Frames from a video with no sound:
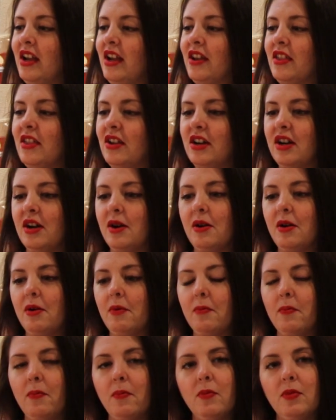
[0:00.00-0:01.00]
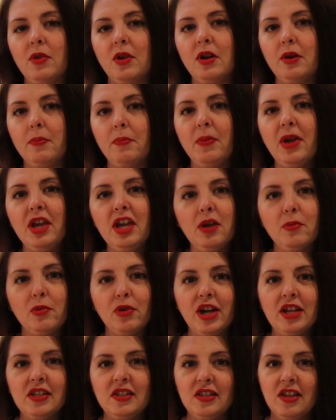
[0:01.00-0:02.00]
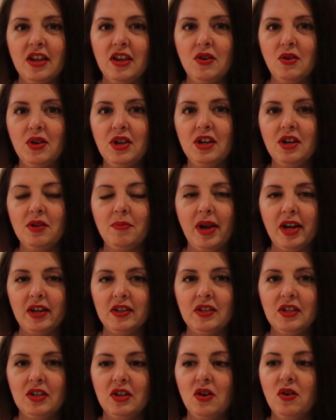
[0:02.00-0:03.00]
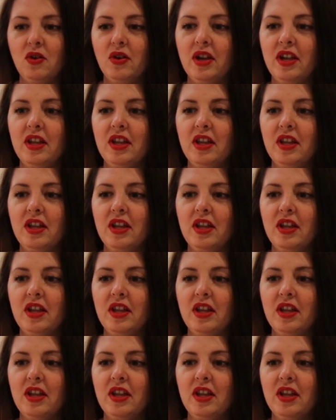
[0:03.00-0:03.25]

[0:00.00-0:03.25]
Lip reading: The piggy breads that you eat in Mexico,